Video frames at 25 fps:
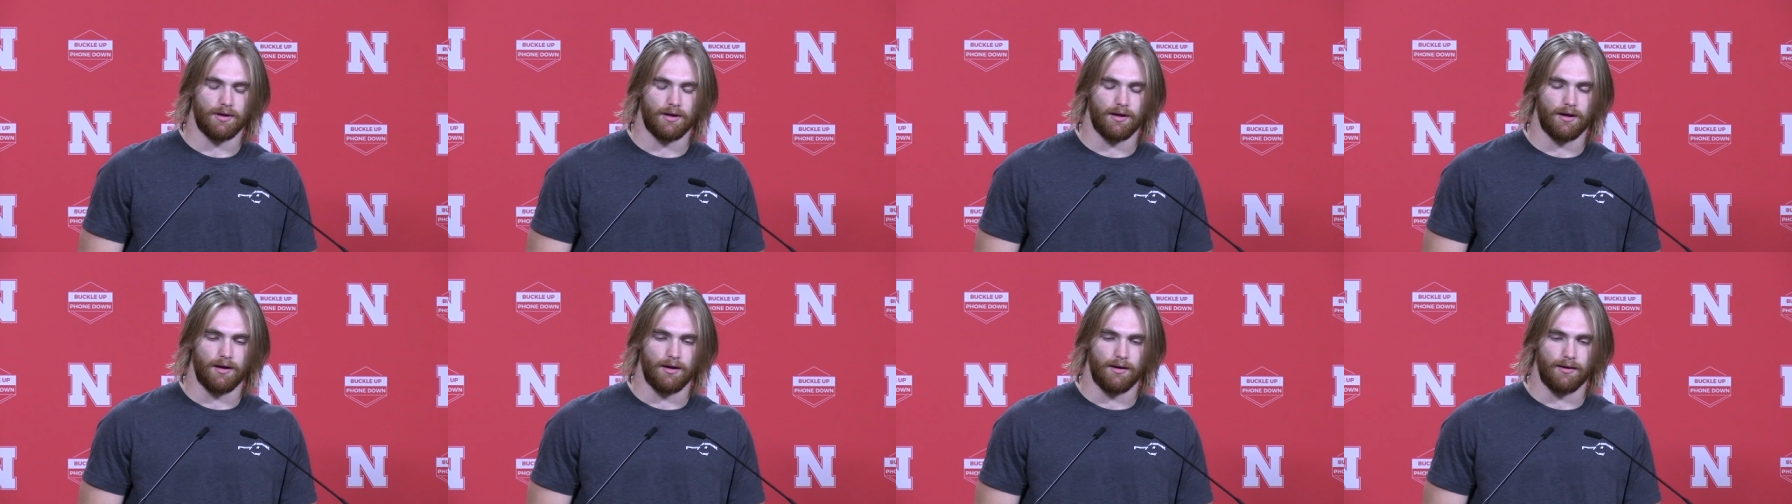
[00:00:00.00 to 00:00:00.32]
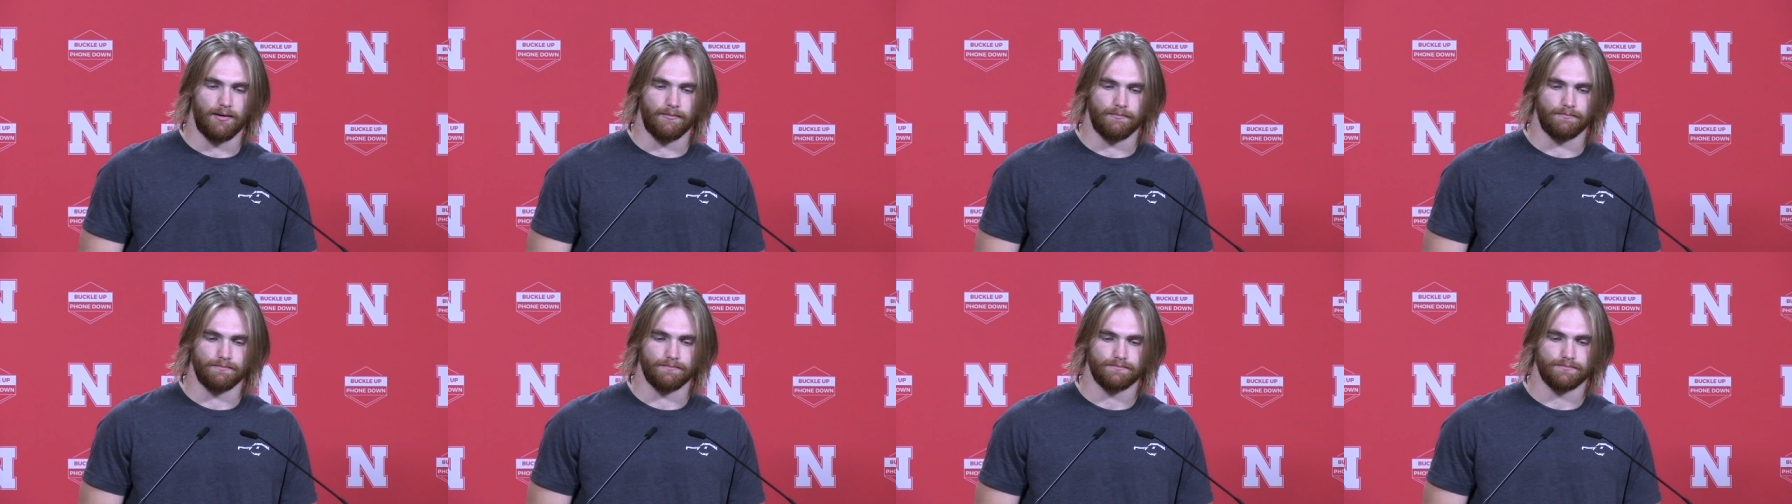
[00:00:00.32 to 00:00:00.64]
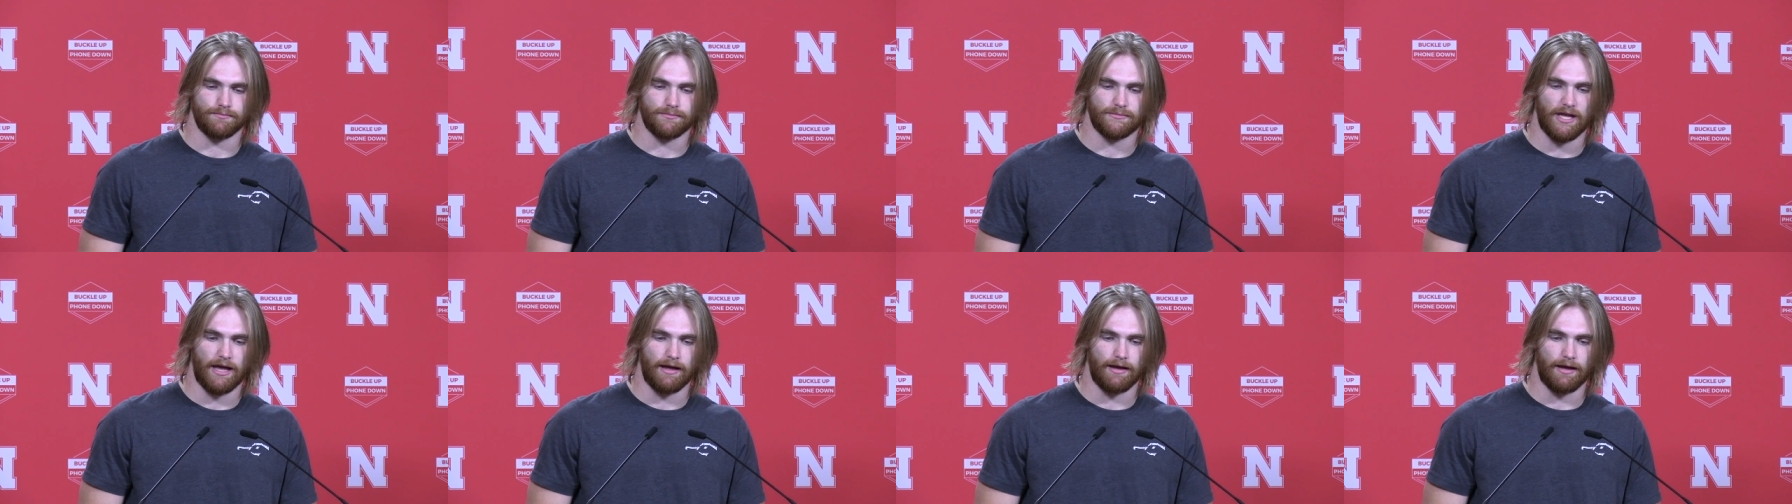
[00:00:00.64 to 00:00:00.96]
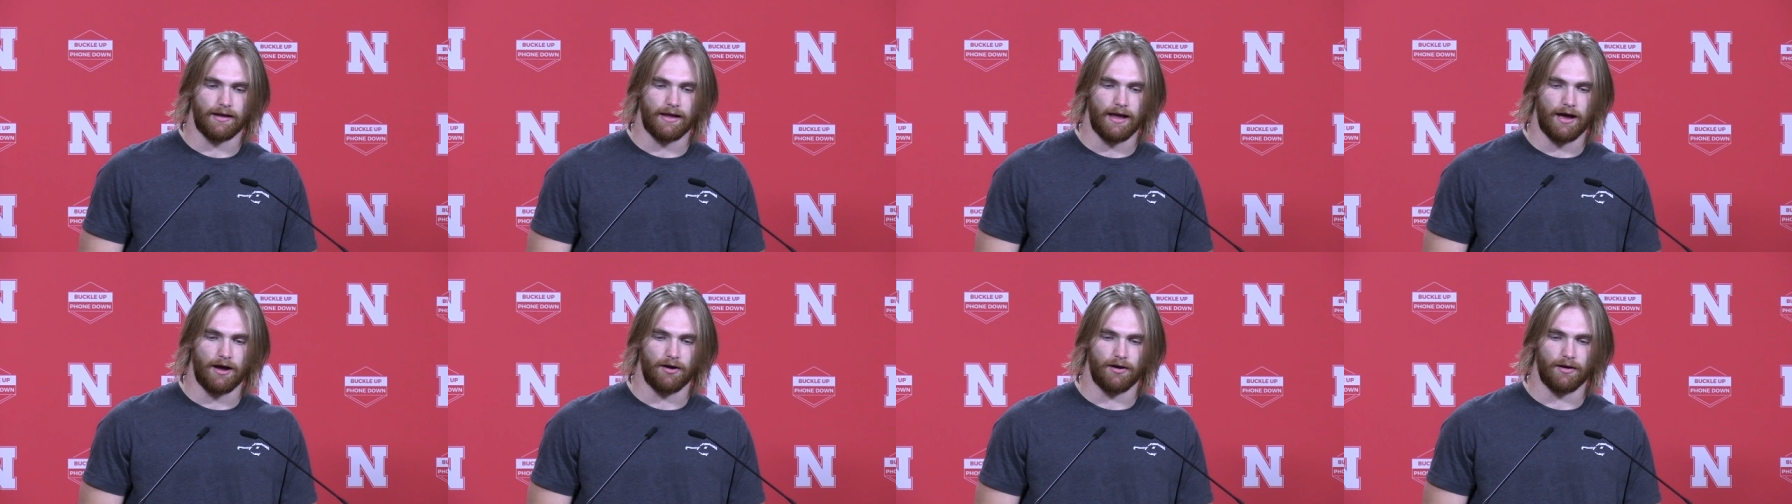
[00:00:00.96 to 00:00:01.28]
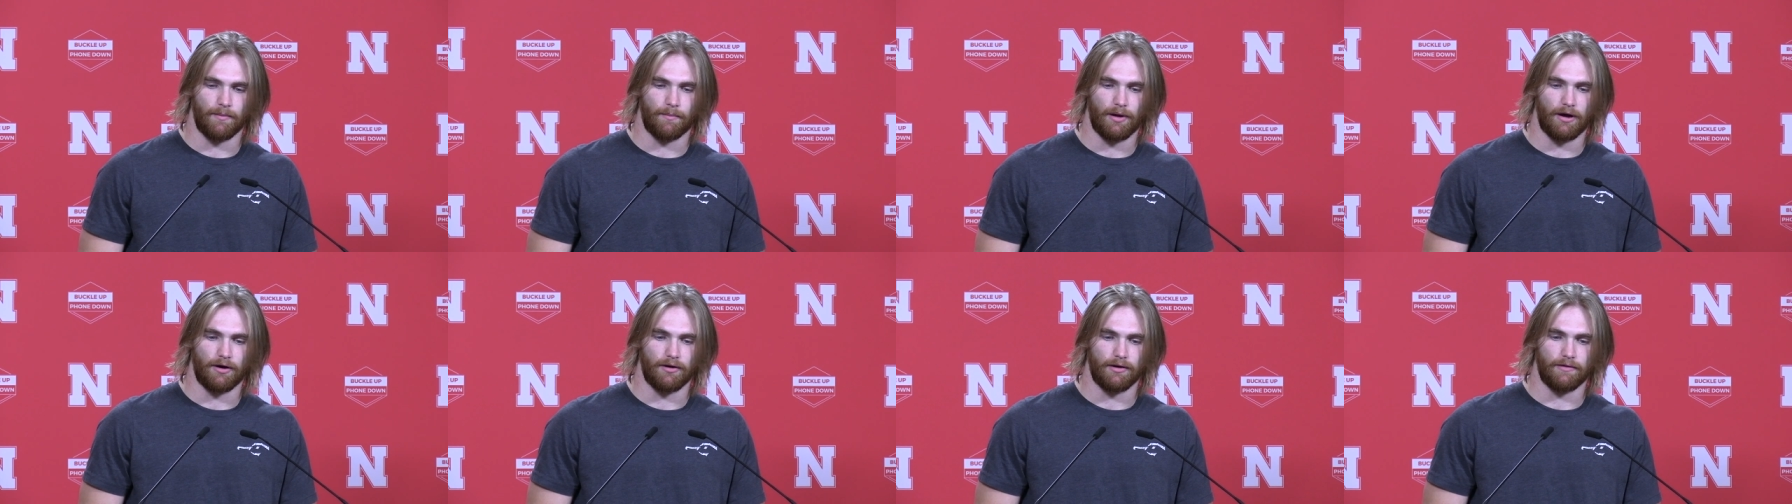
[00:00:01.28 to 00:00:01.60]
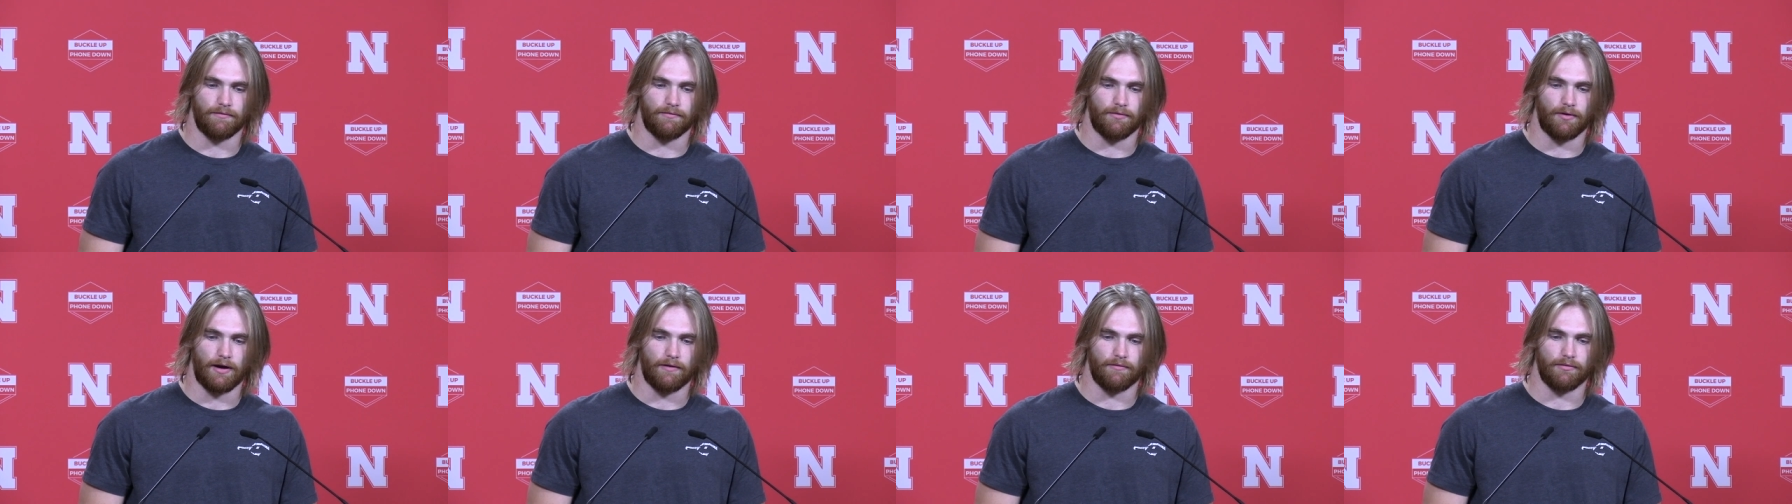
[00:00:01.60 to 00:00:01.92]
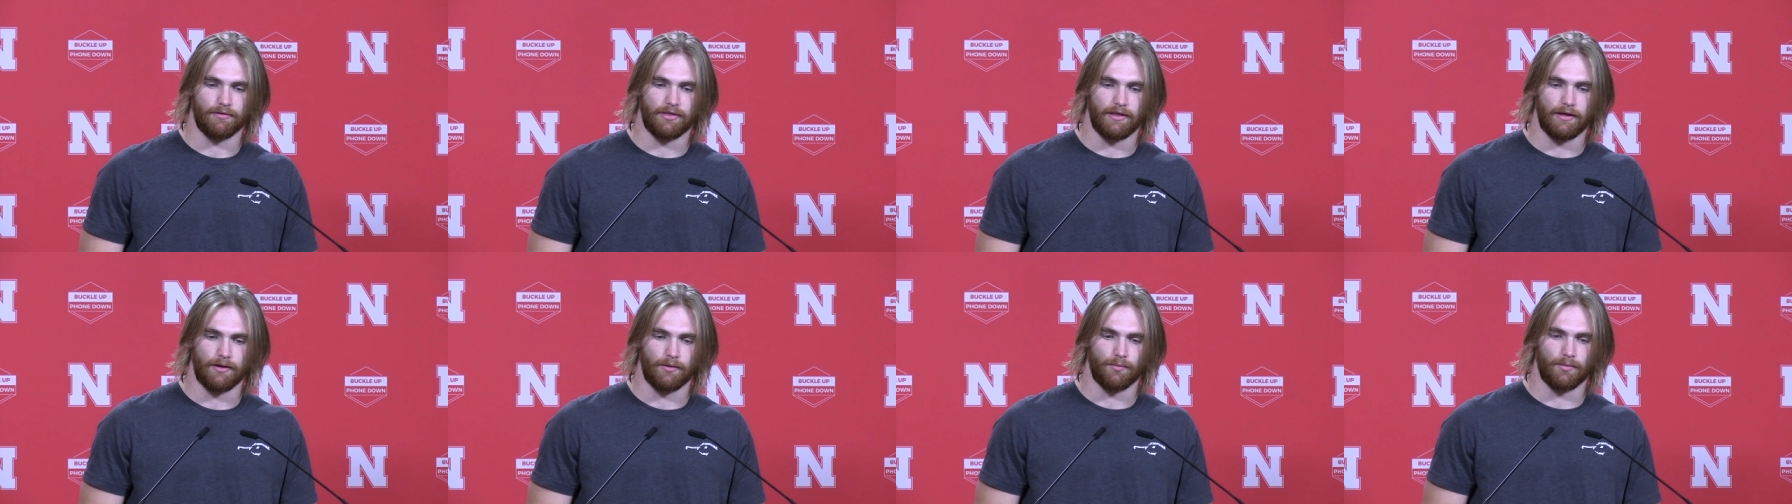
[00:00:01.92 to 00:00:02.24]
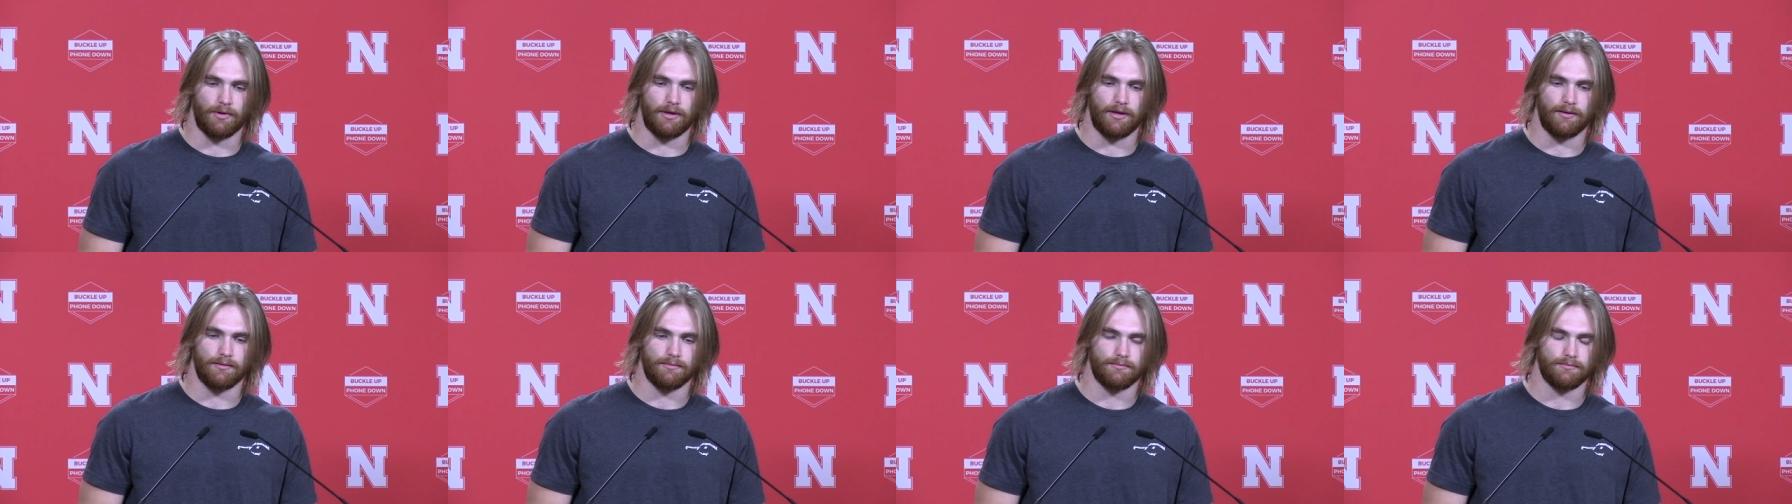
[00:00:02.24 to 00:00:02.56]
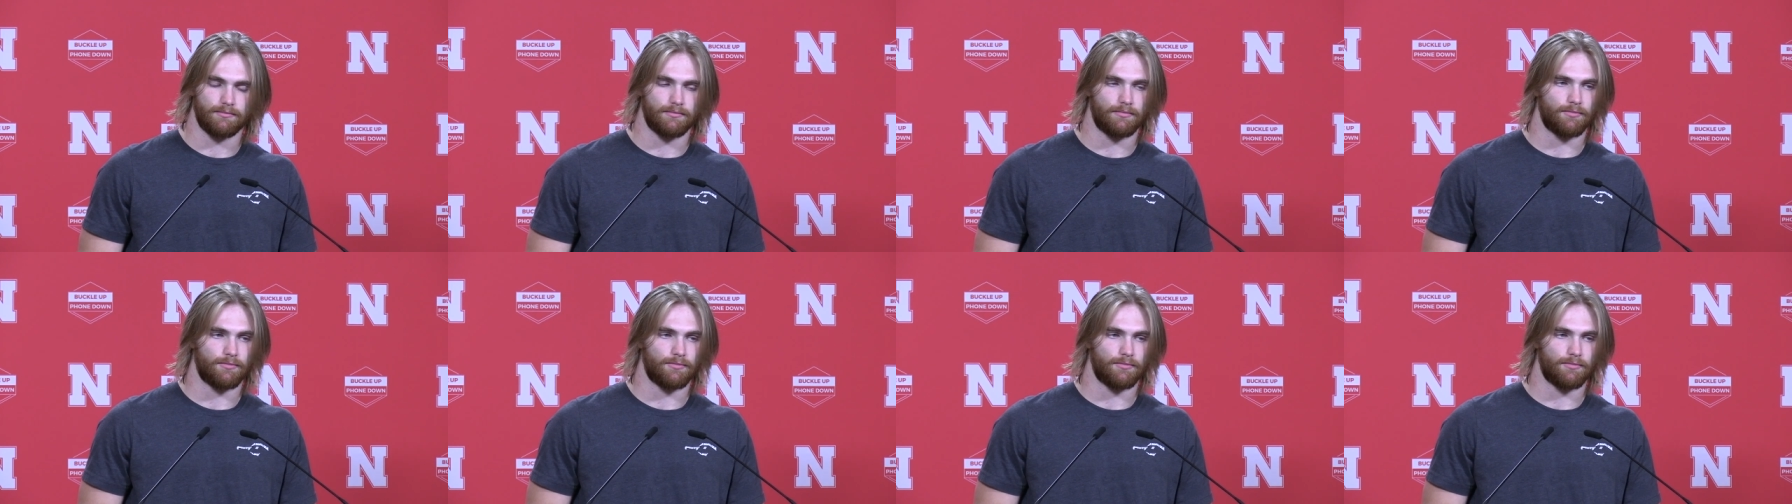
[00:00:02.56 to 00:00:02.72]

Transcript: um, take accountability for everything we,